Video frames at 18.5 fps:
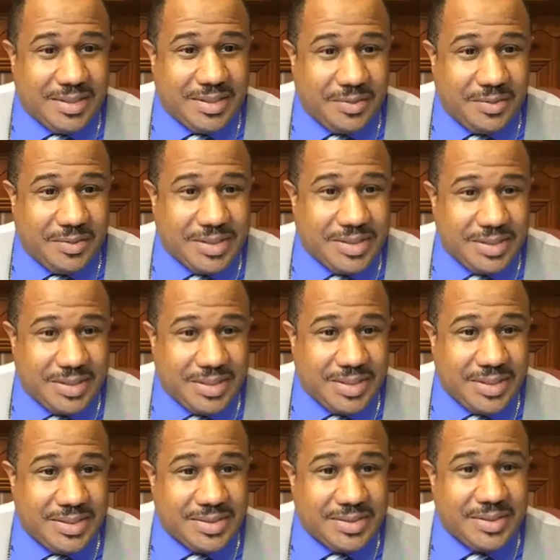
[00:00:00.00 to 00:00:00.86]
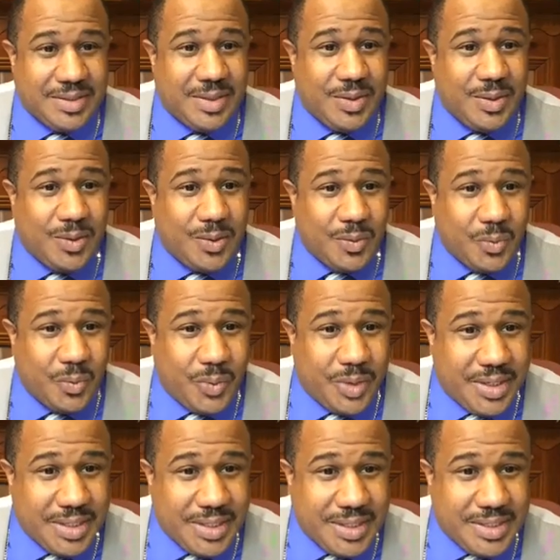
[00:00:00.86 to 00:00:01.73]
The question is,
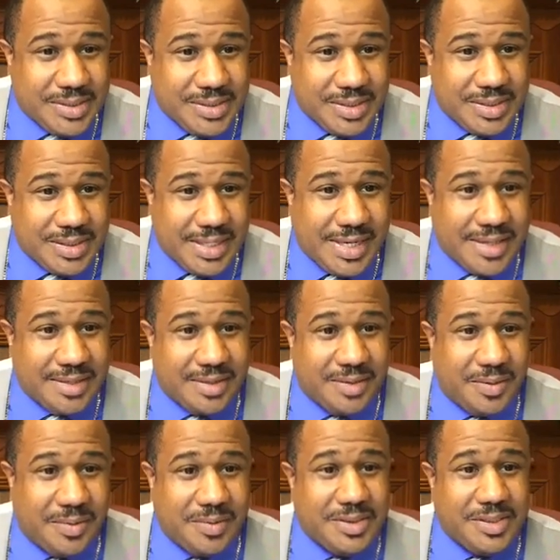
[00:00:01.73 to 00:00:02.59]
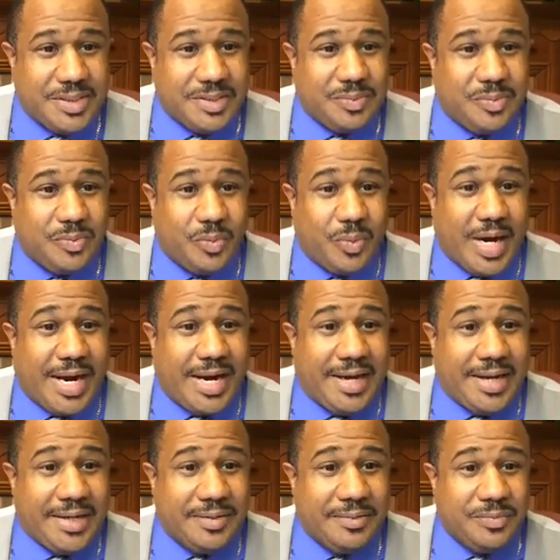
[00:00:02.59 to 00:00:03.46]
what is it that the Holy
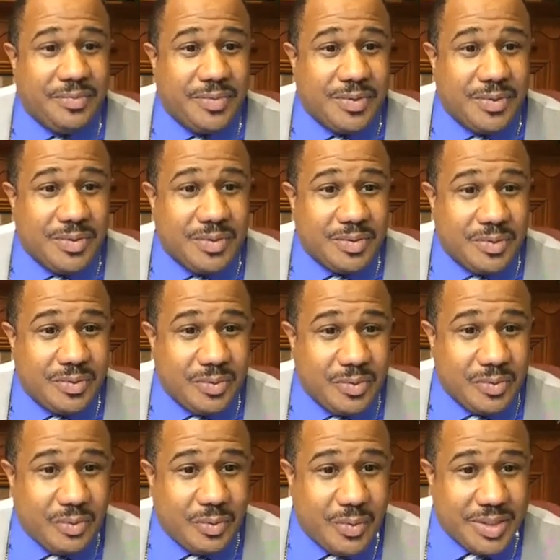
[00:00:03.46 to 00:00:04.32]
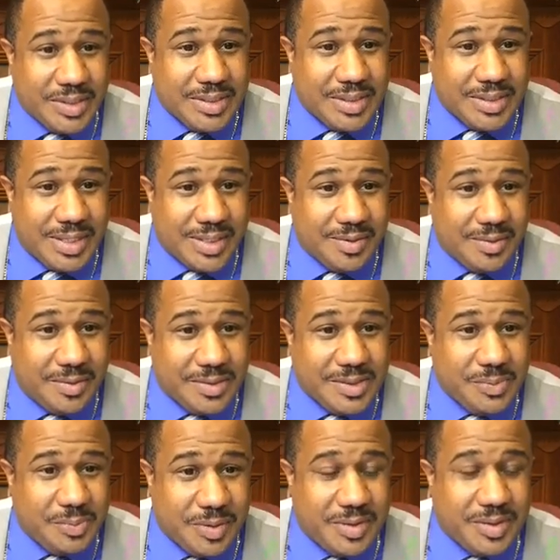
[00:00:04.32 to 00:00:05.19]
why was it that the
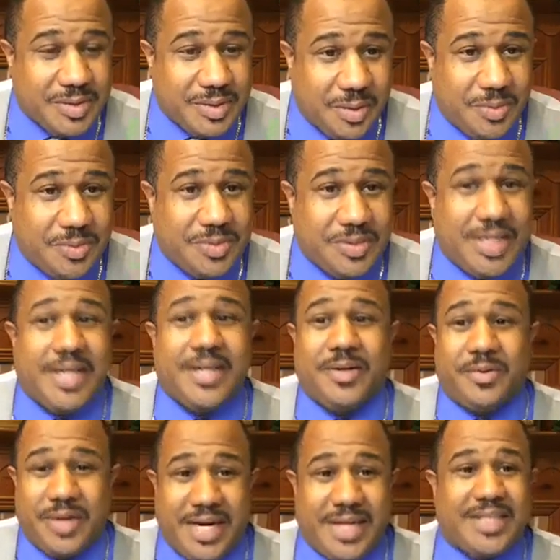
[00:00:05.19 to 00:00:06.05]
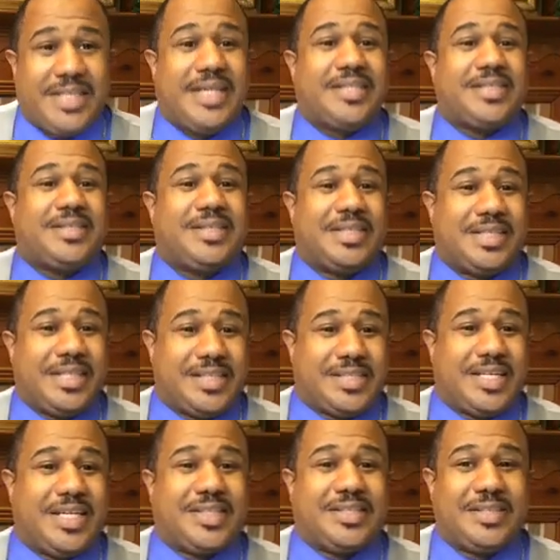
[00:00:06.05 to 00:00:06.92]
Holy Spirit told you that? Correct. That's good.
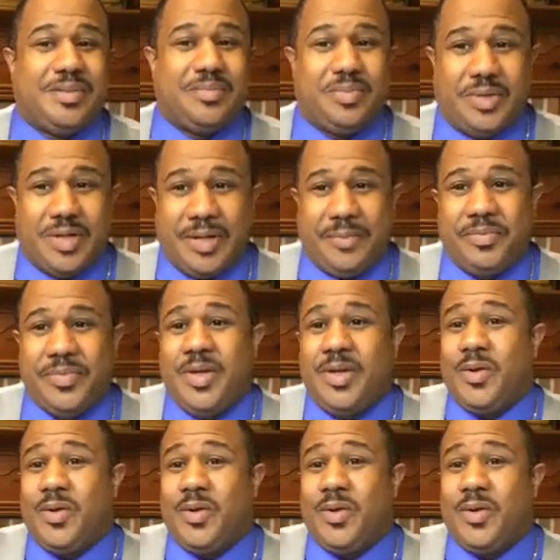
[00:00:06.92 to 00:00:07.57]
That's an excellent point.